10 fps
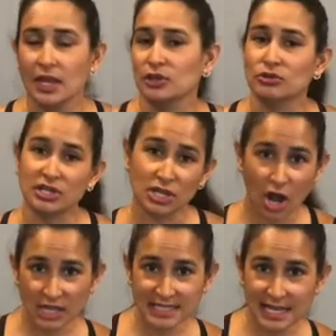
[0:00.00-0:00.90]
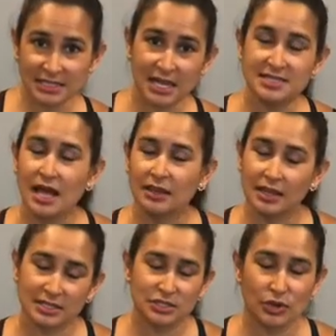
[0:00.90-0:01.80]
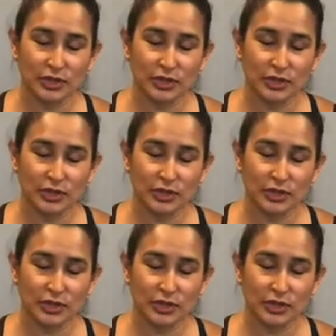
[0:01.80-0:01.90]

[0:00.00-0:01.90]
You can contact us, let us know